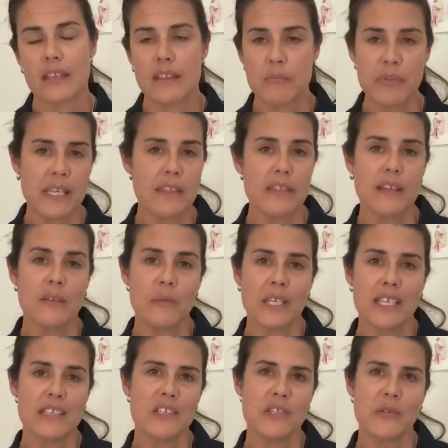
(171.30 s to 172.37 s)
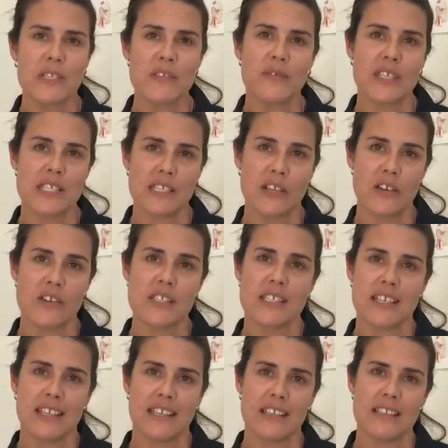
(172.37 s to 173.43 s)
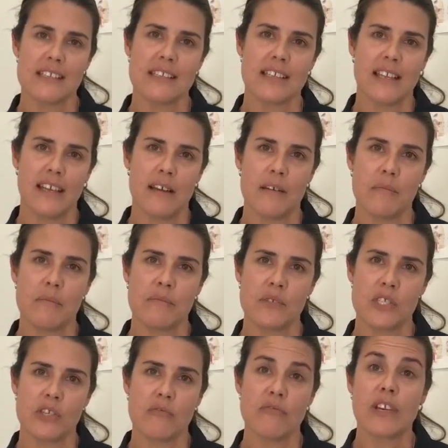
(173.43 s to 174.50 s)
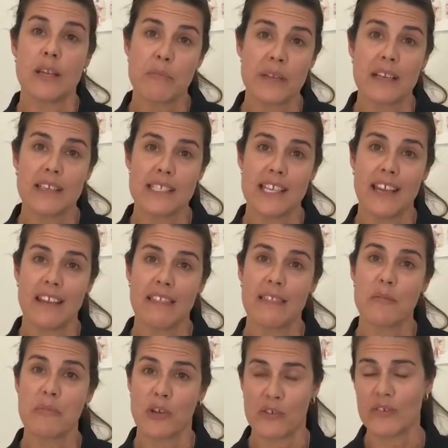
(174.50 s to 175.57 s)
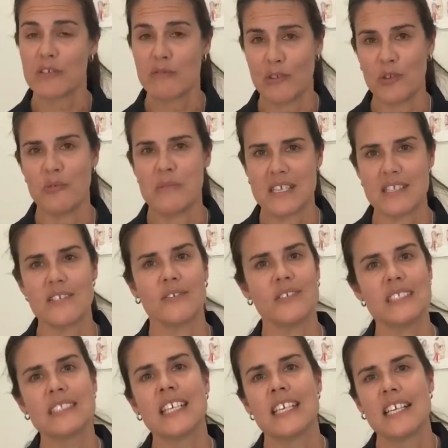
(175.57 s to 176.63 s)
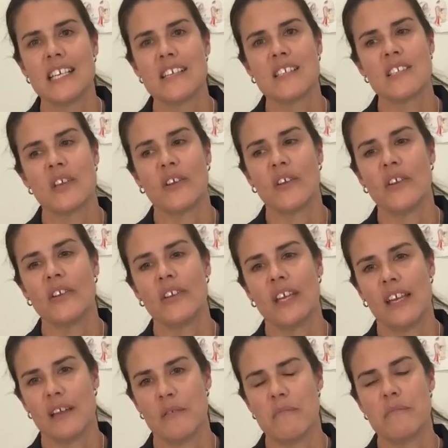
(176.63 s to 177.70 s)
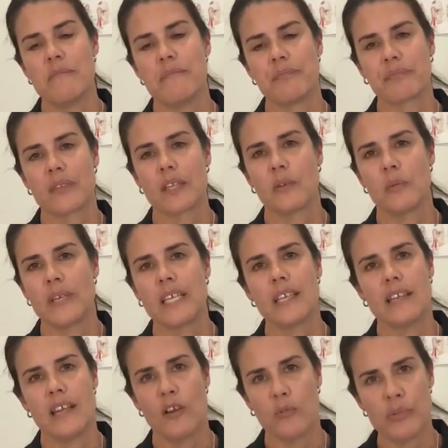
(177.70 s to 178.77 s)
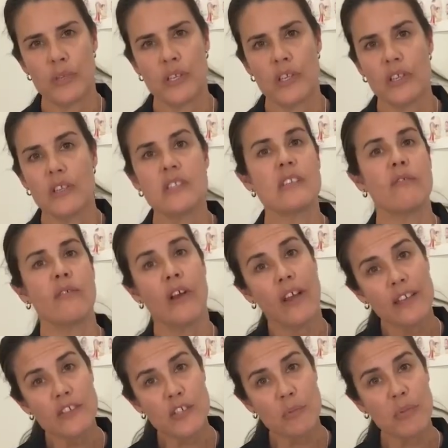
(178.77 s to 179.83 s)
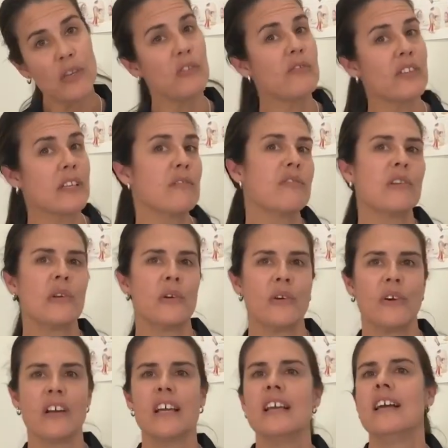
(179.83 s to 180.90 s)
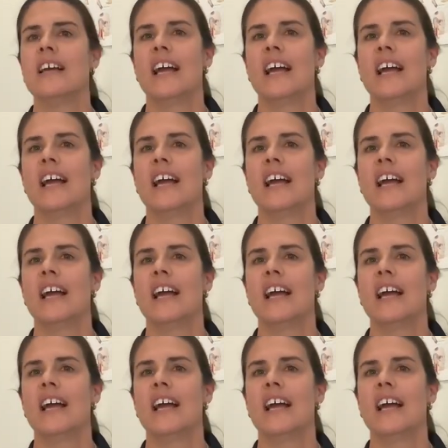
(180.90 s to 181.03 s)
the big thing we can do as physios is to rehabilitate the pelvic floor muscles. So we can help you to find your pelvic floor